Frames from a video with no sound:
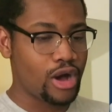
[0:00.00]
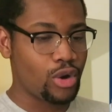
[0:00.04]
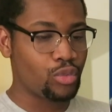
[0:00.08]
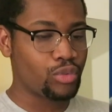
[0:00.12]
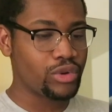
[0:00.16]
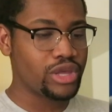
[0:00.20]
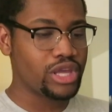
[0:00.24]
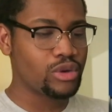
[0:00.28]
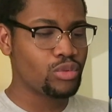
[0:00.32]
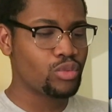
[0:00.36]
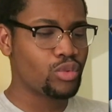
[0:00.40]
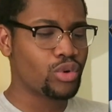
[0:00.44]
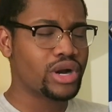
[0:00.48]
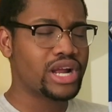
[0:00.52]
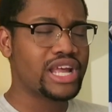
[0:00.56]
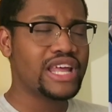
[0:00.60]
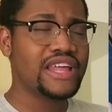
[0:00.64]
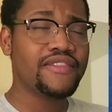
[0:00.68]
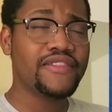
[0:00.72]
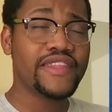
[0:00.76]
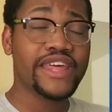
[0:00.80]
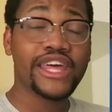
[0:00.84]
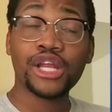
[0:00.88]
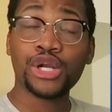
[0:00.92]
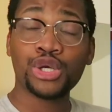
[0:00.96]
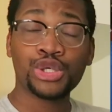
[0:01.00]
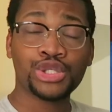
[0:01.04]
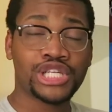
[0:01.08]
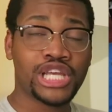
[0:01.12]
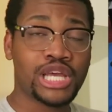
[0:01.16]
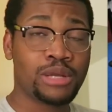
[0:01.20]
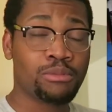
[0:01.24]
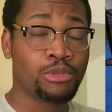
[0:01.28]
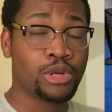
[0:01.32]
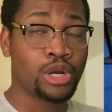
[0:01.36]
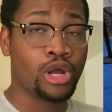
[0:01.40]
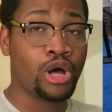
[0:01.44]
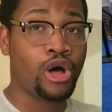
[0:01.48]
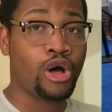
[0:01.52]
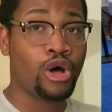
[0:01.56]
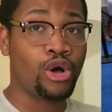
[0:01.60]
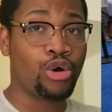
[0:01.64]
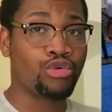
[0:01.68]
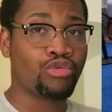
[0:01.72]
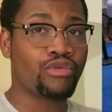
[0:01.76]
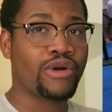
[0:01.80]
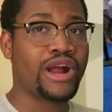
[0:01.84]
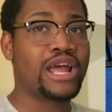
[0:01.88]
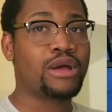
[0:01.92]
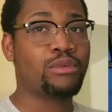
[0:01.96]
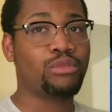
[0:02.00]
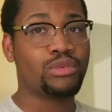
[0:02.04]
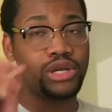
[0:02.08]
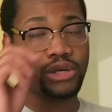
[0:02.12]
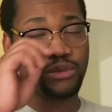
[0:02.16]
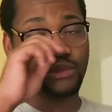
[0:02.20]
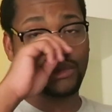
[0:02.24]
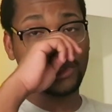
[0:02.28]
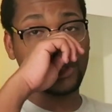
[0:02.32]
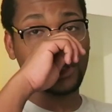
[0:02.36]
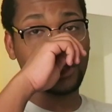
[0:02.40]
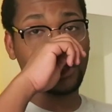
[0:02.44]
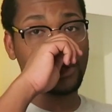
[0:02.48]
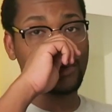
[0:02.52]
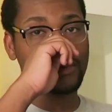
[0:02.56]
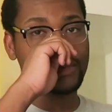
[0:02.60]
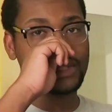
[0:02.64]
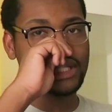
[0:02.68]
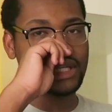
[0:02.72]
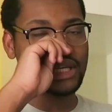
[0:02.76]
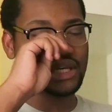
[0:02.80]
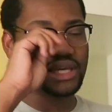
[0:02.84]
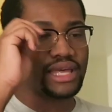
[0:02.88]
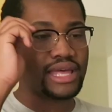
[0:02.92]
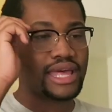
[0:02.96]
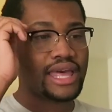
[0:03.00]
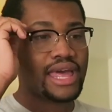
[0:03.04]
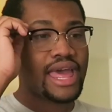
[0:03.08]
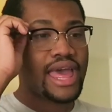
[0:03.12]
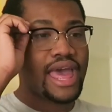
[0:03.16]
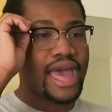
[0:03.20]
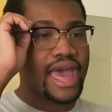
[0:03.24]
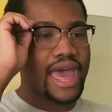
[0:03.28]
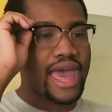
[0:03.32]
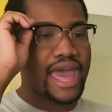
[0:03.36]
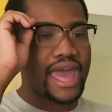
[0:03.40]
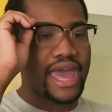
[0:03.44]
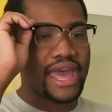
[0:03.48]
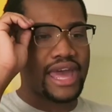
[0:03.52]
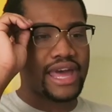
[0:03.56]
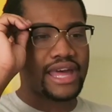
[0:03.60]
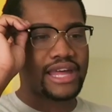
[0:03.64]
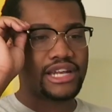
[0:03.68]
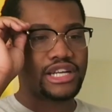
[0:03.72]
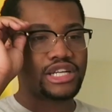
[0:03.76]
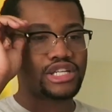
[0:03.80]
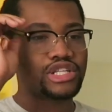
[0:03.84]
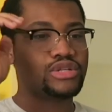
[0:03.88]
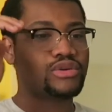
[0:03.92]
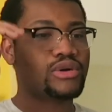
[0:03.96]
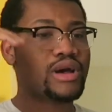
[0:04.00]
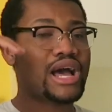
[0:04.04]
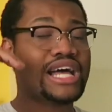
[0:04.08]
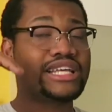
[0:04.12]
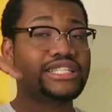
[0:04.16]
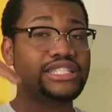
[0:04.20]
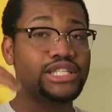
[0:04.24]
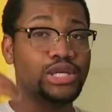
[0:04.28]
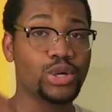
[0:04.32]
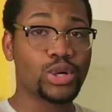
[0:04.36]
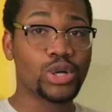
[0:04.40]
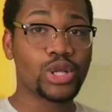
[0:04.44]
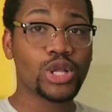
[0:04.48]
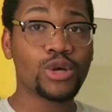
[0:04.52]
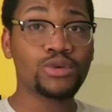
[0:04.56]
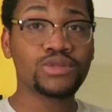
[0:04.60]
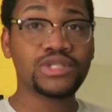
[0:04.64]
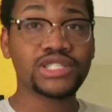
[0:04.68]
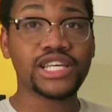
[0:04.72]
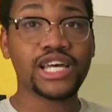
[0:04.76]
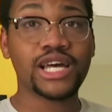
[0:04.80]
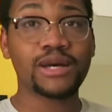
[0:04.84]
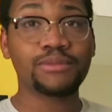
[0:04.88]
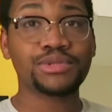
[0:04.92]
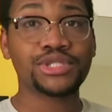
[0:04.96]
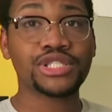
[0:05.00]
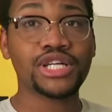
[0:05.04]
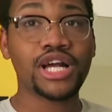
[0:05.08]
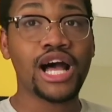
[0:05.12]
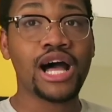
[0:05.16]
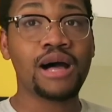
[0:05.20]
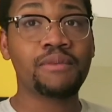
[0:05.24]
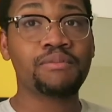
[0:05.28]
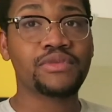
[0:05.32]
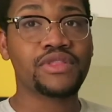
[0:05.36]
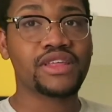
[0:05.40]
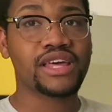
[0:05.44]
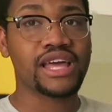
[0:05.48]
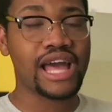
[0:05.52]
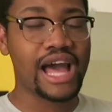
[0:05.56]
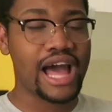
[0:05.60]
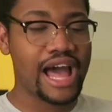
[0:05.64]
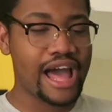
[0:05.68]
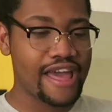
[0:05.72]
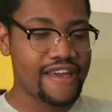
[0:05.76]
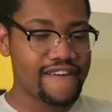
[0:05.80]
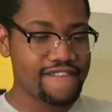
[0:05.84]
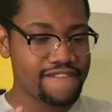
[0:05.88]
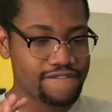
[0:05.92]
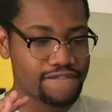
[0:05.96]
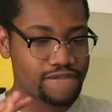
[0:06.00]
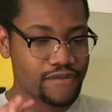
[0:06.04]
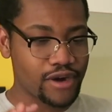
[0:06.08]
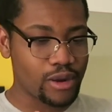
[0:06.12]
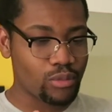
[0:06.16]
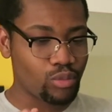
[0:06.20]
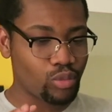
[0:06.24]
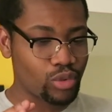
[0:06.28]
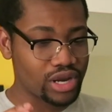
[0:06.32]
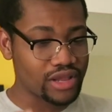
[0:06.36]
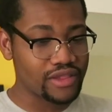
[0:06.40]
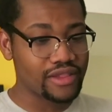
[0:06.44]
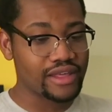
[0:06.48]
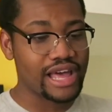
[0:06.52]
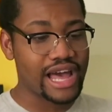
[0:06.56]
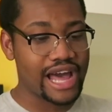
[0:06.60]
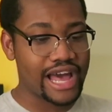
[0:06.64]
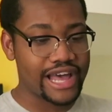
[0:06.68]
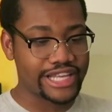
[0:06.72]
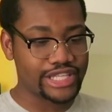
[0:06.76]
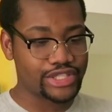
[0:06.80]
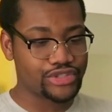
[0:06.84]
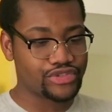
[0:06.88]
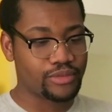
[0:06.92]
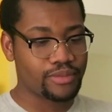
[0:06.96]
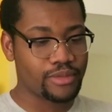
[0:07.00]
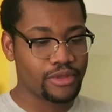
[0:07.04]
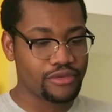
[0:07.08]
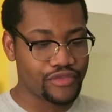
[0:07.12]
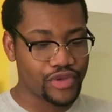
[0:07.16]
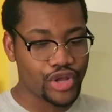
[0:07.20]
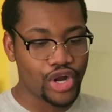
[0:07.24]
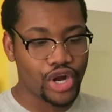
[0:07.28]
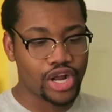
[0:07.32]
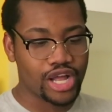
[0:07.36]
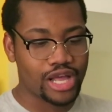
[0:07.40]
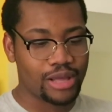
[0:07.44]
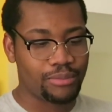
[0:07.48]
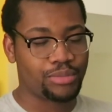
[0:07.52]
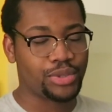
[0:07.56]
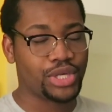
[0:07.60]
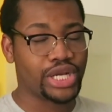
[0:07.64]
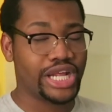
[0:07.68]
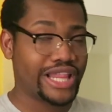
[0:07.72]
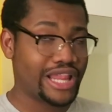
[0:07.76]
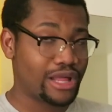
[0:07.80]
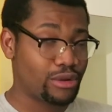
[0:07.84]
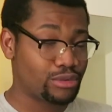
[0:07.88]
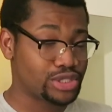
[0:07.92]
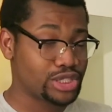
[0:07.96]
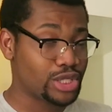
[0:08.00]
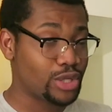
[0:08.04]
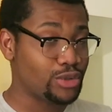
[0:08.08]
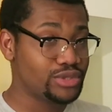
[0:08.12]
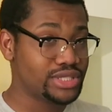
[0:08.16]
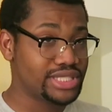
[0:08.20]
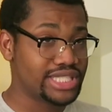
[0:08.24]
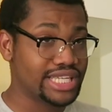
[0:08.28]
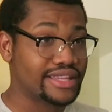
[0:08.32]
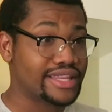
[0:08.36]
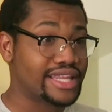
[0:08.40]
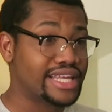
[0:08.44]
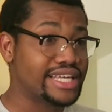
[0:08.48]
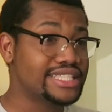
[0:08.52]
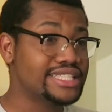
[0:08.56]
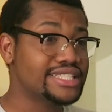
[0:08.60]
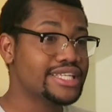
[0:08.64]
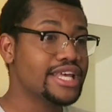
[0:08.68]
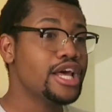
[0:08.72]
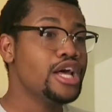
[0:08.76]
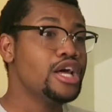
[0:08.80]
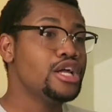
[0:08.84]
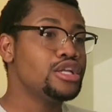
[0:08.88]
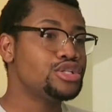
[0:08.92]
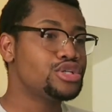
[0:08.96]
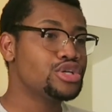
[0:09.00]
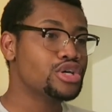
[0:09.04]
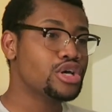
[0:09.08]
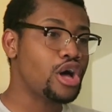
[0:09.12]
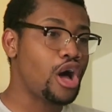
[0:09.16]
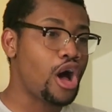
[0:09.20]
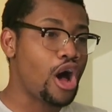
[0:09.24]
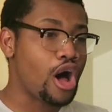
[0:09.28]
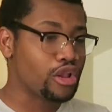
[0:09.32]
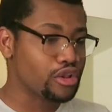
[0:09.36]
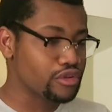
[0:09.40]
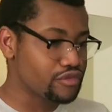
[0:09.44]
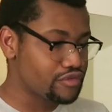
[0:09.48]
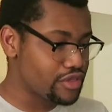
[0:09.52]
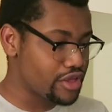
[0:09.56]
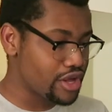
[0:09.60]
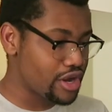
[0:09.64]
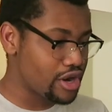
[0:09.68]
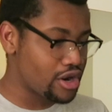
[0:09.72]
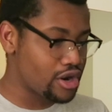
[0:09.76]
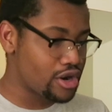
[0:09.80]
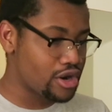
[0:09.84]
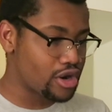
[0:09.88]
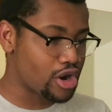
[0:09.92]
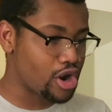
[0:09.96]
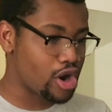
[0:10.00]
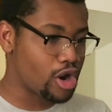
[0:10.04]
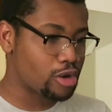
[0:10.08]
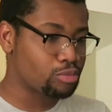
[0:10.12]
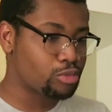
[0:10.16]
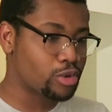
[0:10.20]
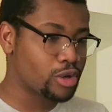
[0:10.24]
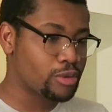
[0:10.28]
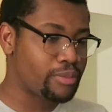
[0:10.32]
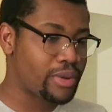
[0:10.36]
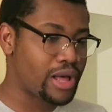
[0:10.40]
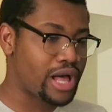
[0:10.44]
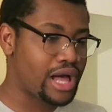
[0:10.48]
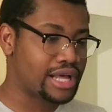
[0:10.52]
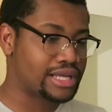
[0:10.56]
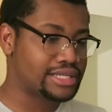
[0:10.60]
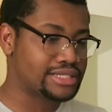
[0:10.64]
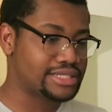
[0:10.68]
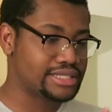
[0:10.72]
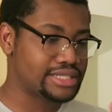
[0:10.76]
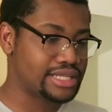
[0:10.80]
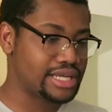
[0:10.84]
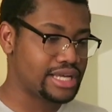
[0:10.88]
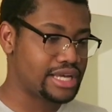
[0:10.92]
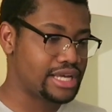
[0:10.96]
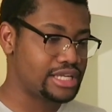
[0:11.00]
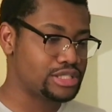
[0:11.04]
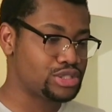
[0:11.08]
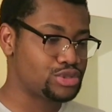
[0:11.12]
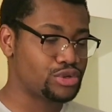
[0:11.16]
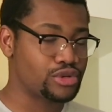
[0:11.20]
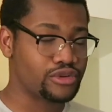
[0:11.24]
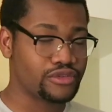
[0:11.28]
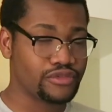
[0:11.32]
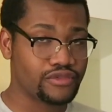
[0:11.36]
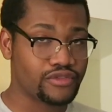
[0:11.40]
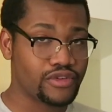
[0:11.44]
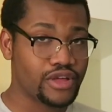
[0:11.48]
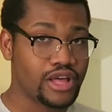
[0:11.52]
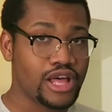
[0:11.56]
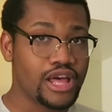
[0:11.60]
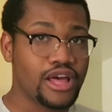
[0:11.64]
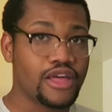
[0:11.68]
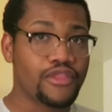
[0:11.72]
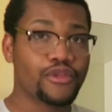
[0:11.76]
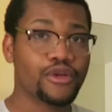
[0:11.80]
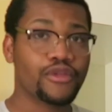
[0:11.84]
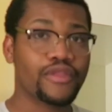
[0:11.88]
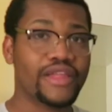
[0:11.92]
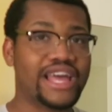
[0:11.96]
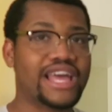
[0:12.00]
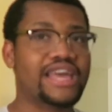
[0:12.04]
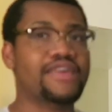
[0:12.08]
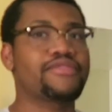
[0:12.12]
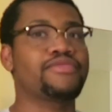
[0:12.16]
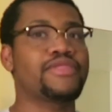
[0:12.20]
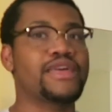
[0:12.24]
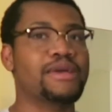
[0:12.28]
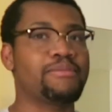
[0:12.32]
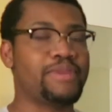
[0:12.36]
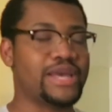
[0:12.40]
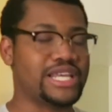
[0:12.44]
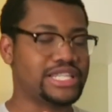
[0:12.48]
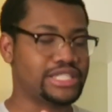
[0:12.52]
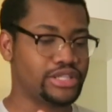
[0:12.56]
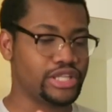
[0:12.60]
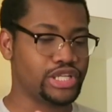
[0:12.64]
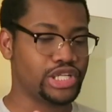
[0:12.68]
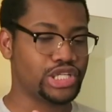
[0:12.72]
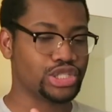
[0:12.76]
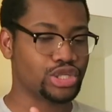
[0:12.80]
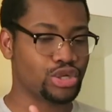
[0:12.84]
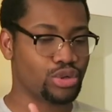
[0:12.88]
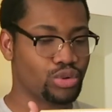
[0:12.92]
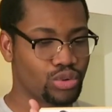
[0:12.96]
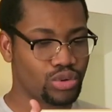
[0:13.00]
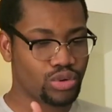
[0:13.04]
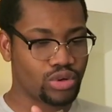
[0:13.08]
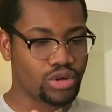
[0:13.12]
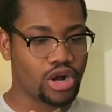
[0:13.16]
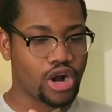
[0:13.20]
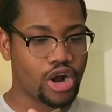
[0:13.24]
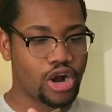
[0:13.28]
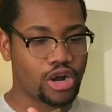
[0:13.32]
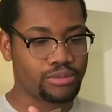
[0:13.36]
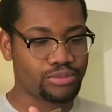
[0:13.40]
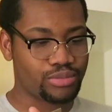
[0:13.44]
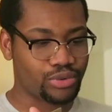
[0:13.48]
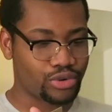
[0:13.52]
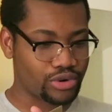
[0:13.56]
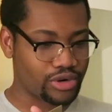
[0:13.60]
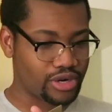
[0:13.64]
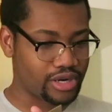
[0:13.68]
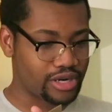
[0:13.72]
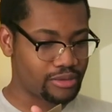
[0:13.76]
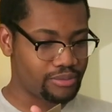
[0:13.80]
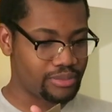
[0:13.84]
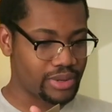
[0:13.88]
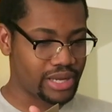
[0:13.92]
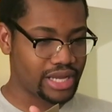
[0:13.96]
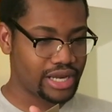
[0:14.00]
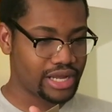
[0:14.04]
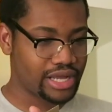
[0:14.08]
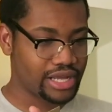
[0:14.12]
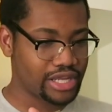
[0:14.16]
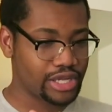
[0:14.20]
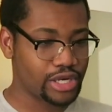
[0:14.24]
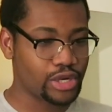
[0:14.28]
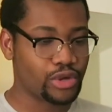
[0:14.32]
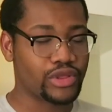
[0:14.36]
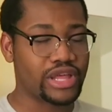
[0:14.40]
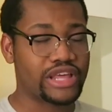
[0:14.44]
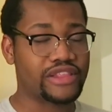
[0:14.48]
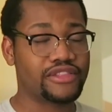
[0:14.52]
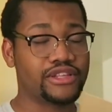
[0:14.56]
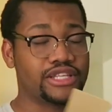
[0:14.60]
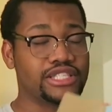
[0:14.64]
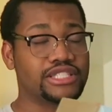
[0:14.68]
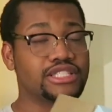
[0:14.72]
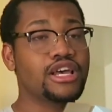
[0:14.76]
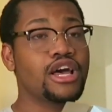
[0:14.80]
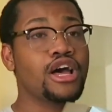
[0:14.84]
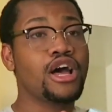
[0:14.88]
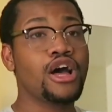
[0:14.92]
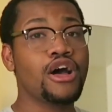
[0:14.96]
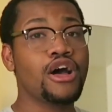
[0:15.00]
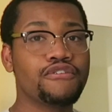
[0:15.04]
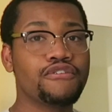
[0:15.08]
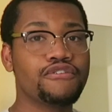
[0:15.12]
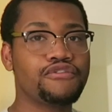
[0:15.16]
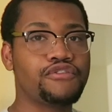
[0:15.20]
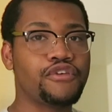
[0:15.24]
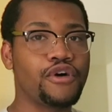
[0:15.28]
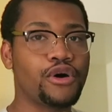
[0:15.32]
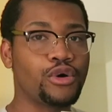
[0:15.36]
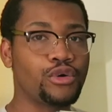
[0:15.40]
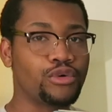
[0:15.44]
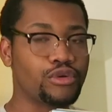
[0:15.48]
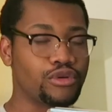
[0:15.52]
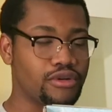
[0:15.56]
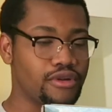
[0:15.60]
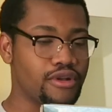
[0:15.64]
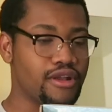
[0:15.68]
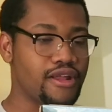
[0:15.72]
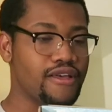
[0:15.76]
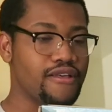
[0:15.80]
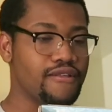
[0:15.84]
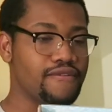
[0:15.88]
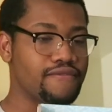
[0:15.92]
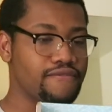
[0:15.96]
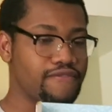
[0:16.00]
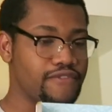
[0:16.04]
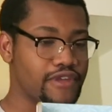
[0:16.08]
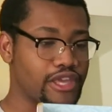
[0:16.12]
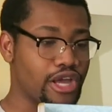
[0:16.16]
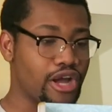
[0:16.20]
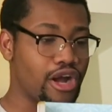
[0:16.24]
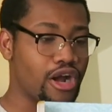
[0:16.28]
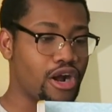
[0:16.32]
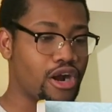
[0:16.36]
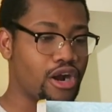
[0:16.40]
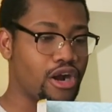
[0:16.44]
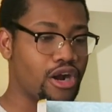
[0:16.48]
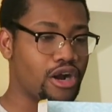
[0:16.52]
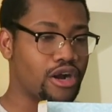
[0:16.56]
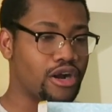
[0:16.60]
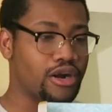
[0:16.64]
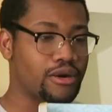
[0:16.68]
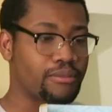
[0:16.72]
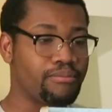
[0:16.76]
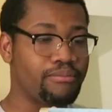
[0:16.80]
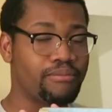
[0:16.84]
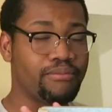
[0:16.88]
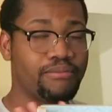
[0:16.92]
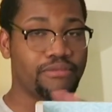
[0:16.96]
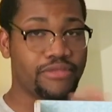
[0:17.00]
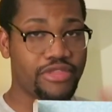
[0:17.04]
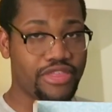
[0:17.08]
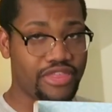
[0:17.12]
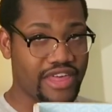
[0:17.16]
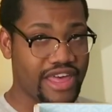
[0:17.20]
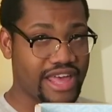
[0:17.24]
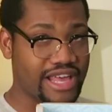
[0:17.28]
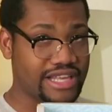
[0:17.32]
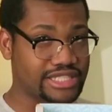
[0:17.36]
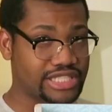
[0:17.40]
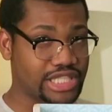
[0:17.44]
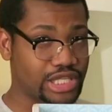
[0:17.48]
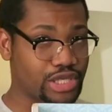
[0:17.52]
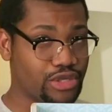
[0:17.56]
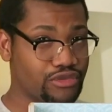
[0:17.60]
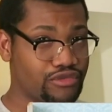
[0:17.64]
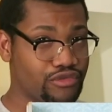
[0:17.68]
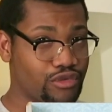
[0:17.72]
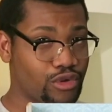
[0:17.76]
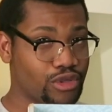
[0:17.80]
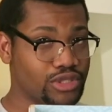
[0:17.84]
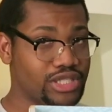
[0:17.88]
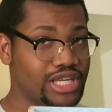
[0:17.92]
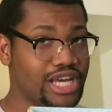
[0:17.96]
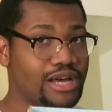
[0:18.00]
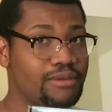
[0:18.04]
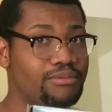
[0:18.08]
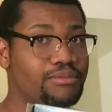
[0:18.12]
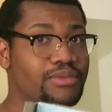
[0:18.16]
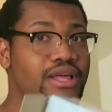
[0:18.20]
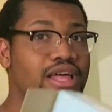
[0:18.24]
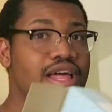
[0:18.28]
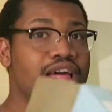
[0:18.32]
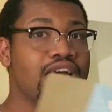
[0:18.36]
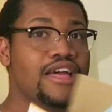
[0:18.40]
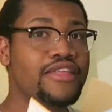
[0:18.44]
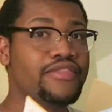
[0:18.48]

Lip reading: we were in the entertainment hall right when it was closing, and as they were closing up shop, one of the guys from the VR company that was hosting this took all of their cardboard box, they're like basically just Google Cardboard, but you know, like these phone VR things that you fold up.